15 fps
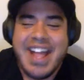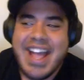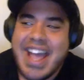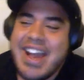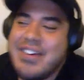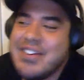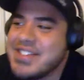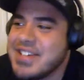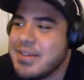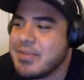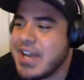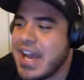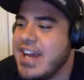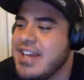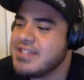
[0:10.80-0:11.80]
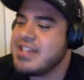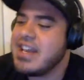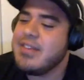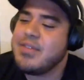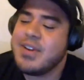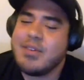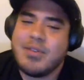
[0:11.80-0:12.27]
Hey, what's up, guys?
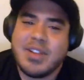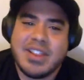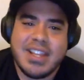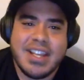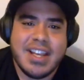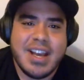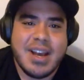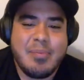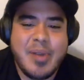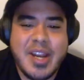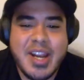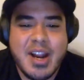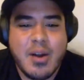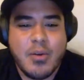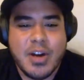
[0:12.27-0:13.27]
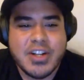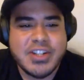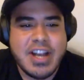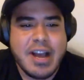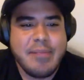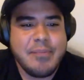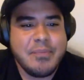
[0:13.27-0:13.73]
Dave here with the uh, PDR
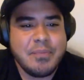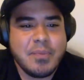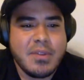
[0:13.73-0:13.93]
Workshop.